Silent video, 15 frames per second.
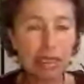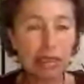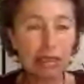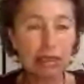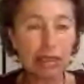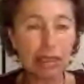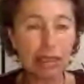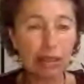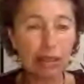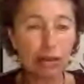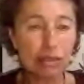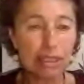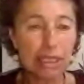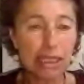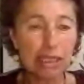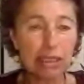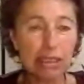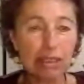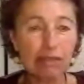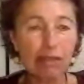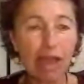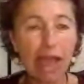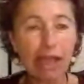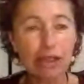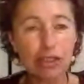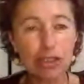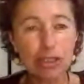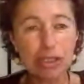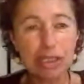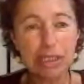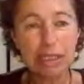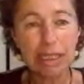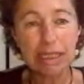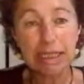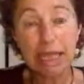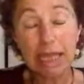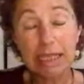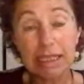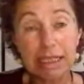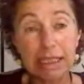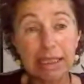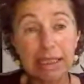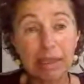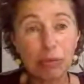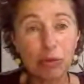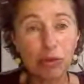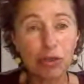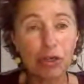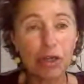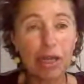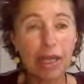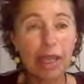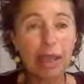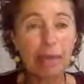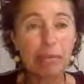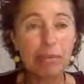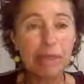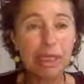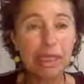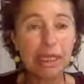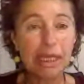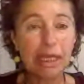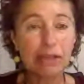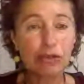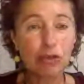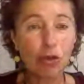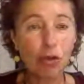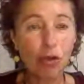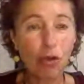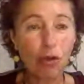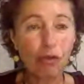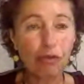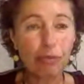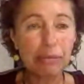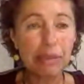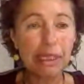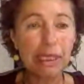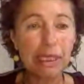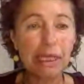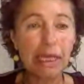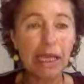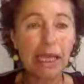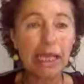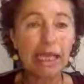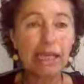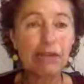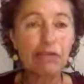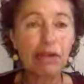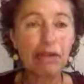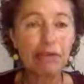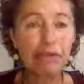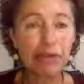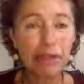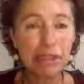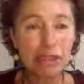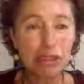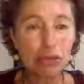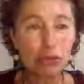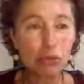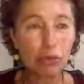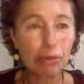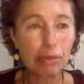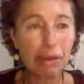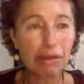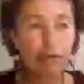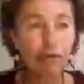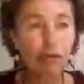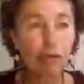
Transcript: consecutive actions, as I see them, were being at awe of men, being in reverence to women for